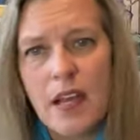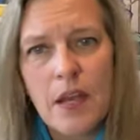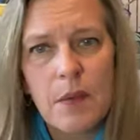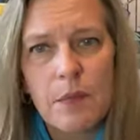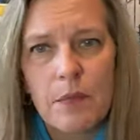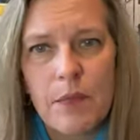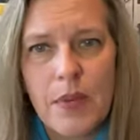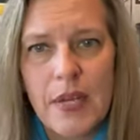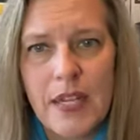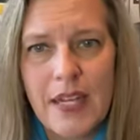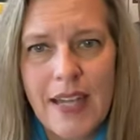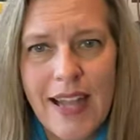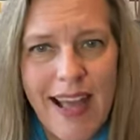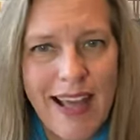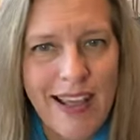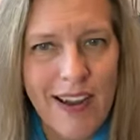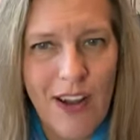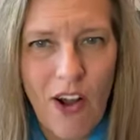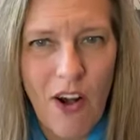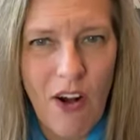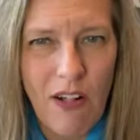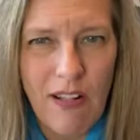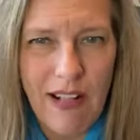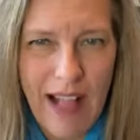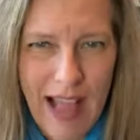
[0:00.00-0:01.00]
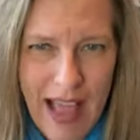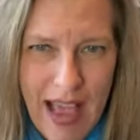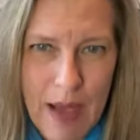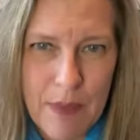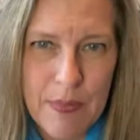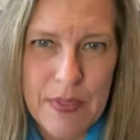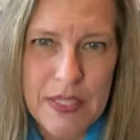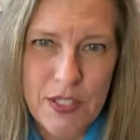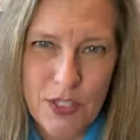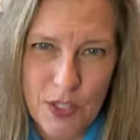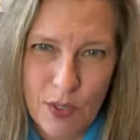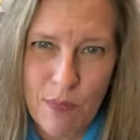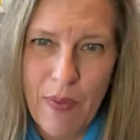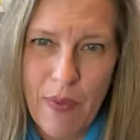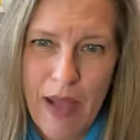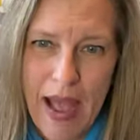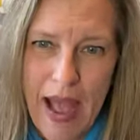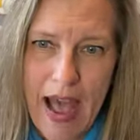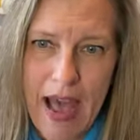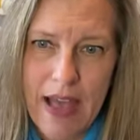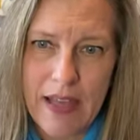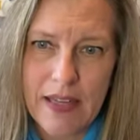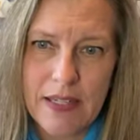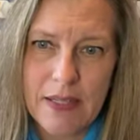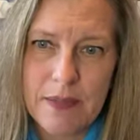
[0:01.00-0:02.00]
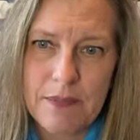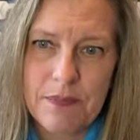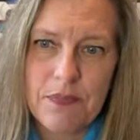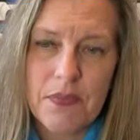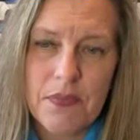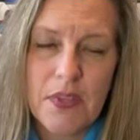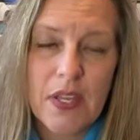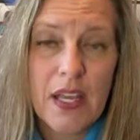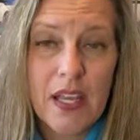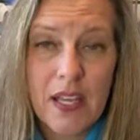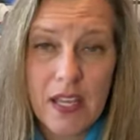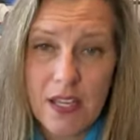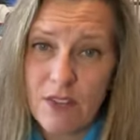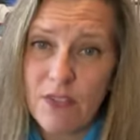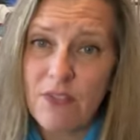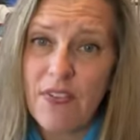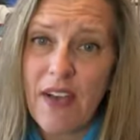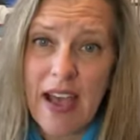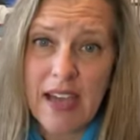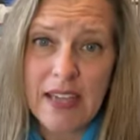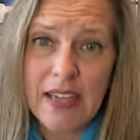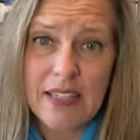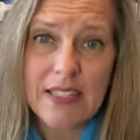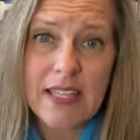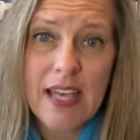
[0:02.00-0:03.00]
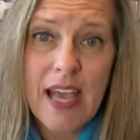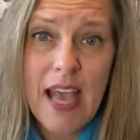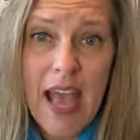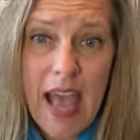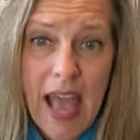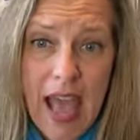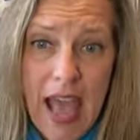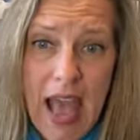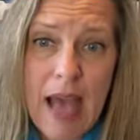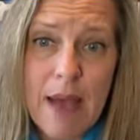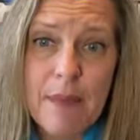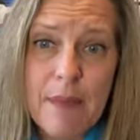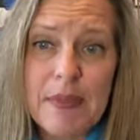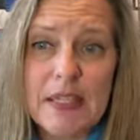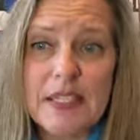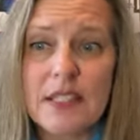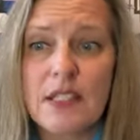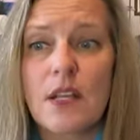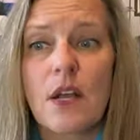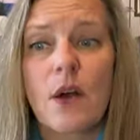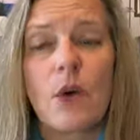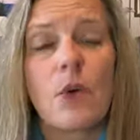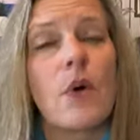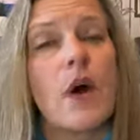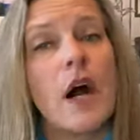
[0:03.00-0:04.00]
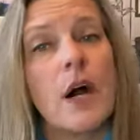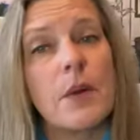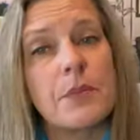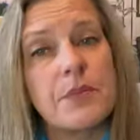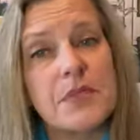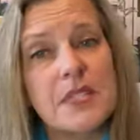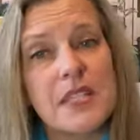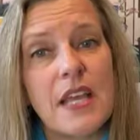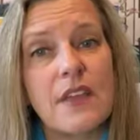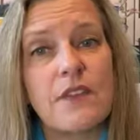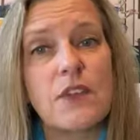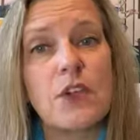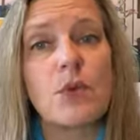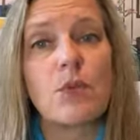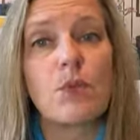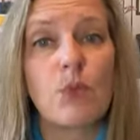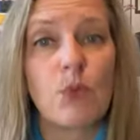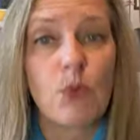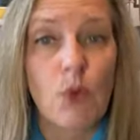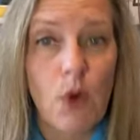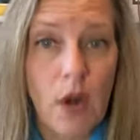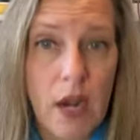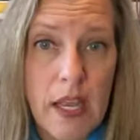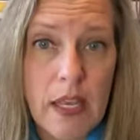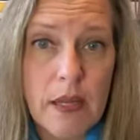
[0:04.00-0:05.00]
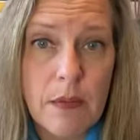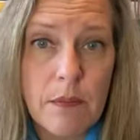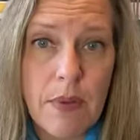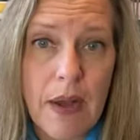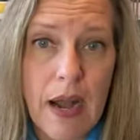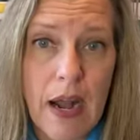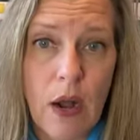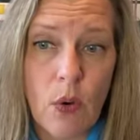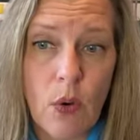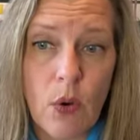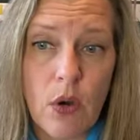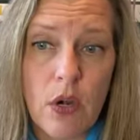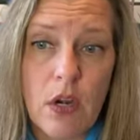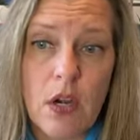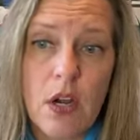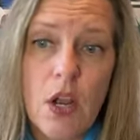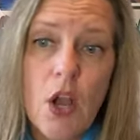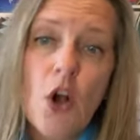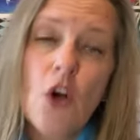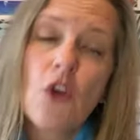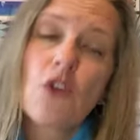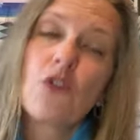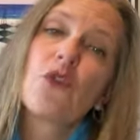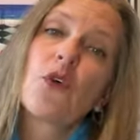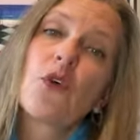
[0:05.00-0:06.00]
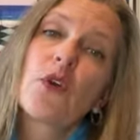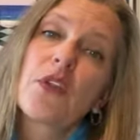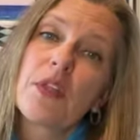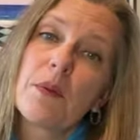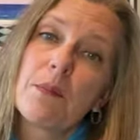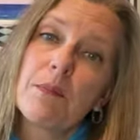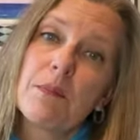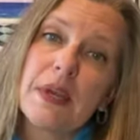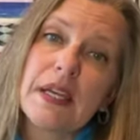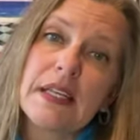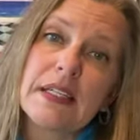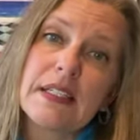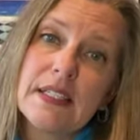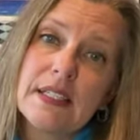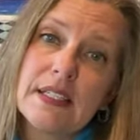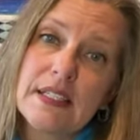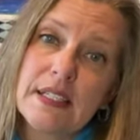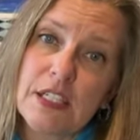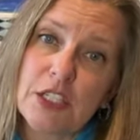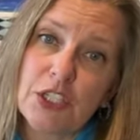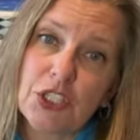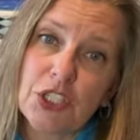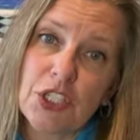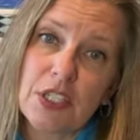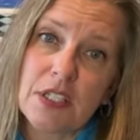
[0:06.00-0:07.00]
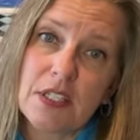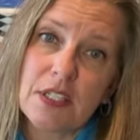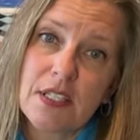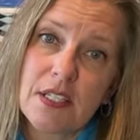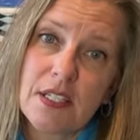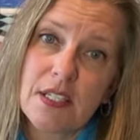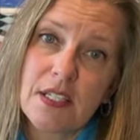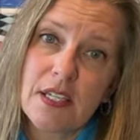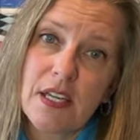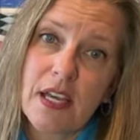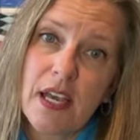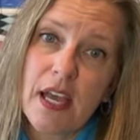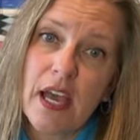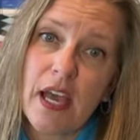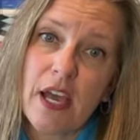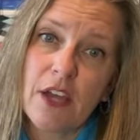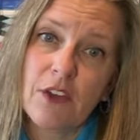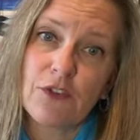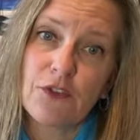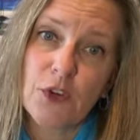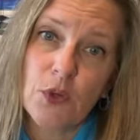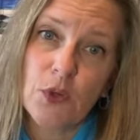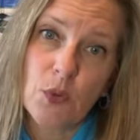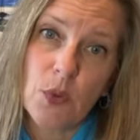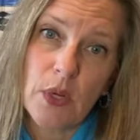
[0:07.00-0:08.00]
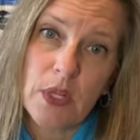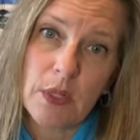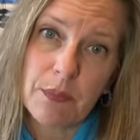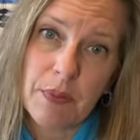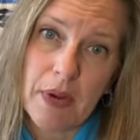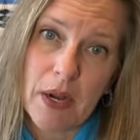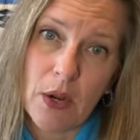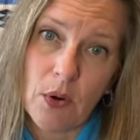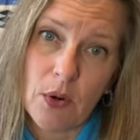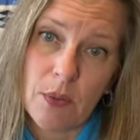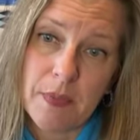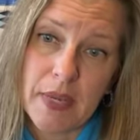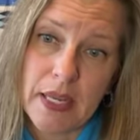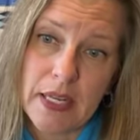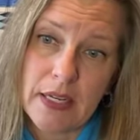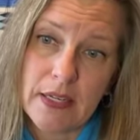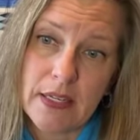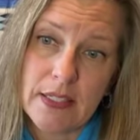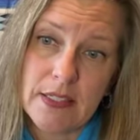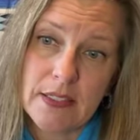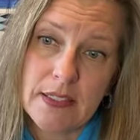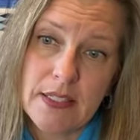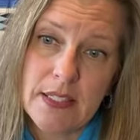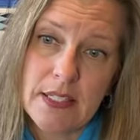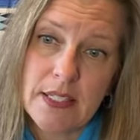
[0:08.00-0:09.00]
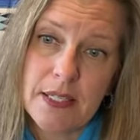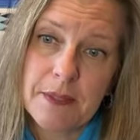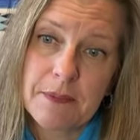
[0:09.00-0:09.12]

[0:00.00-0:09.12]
But not all habits are bad. In fact, habits will help save you brain power for the big decisions and for willpower maintenance.